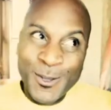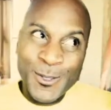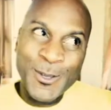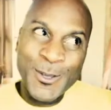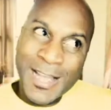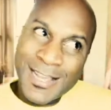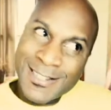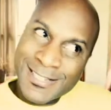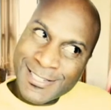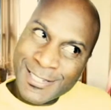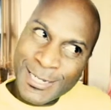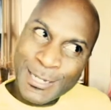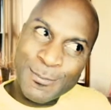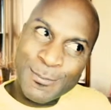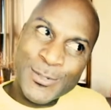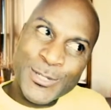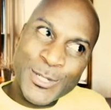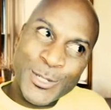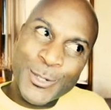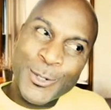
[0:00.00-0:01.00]
you guys
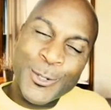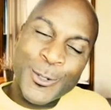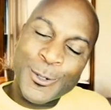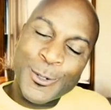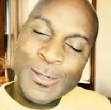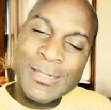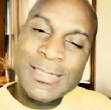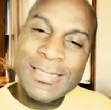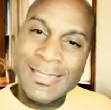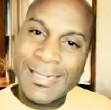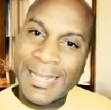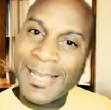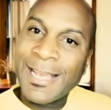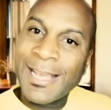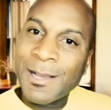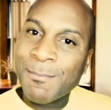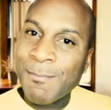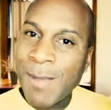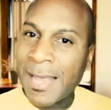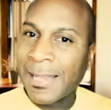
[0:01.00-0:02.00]
seem to
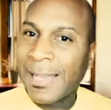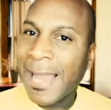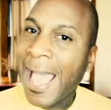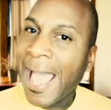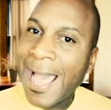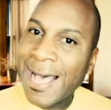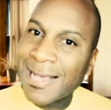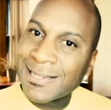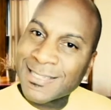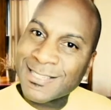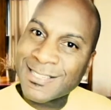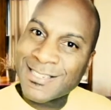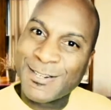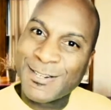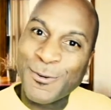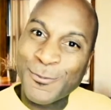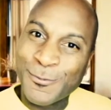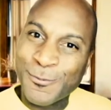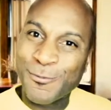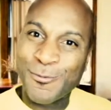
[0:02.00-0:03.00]
dig my
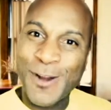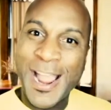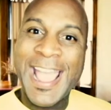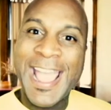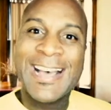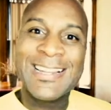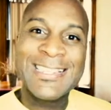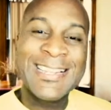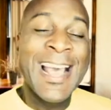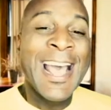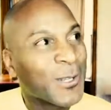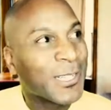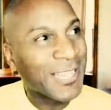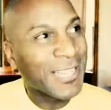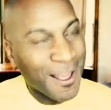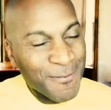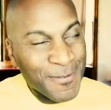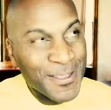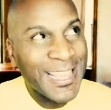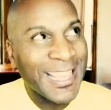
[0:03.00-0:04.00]
last rant.
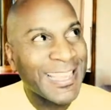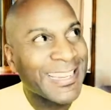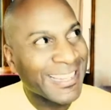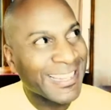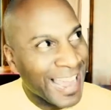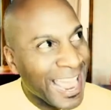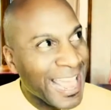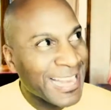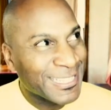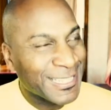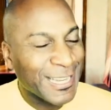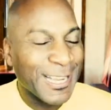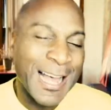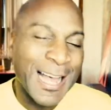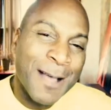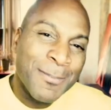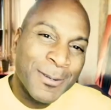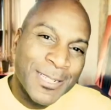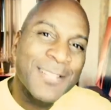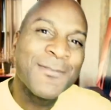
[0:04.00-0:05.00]
Loving Atlanta,
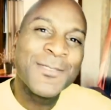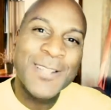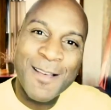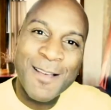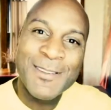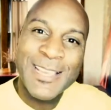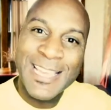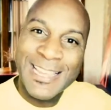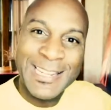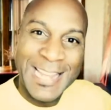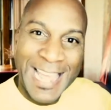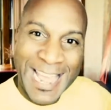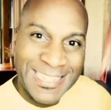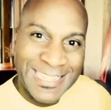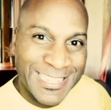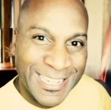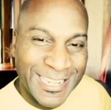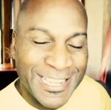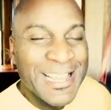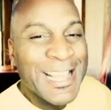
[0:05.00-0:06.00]
I believe Loving
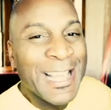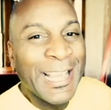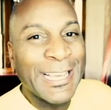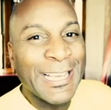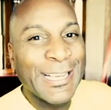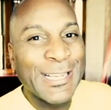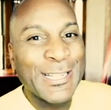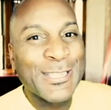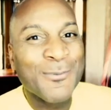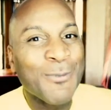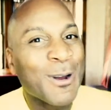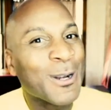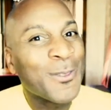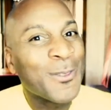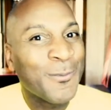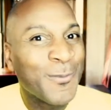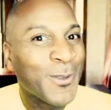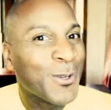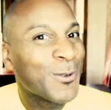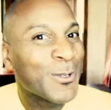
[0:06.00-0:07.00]
Atlanta is one of
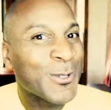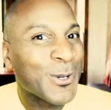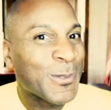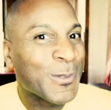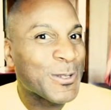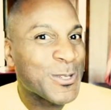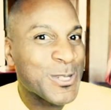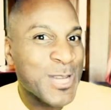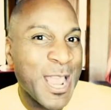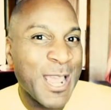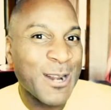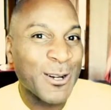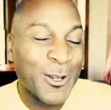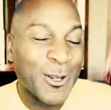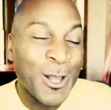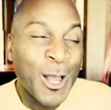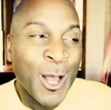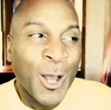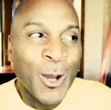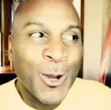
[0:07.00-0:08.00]
the viewers on the
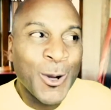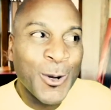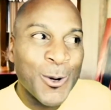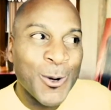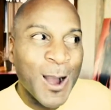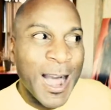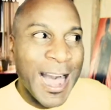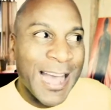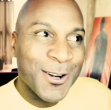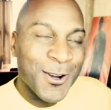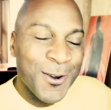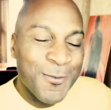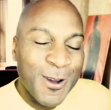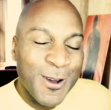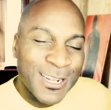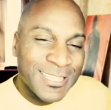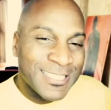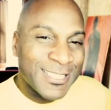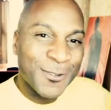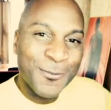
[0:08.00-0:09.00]
channel who, I don't
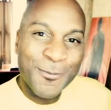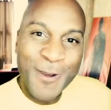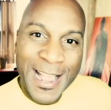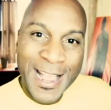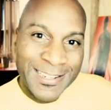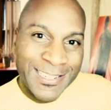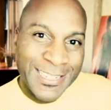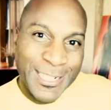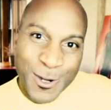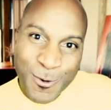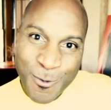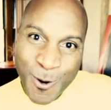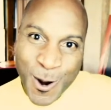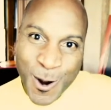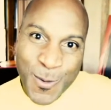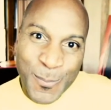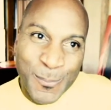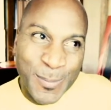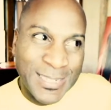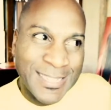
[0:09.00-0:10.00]
want to directly
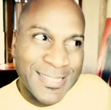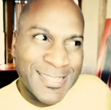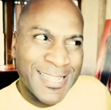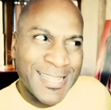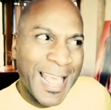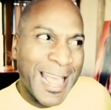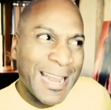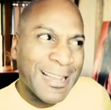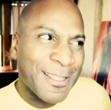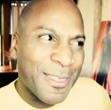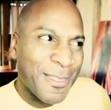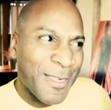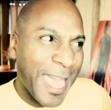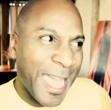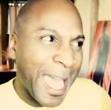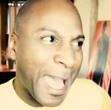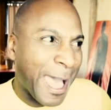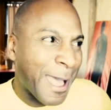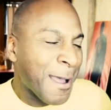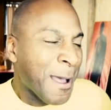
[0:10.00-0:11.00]
quote, but said
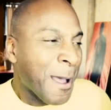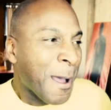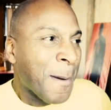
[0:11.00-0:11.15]
that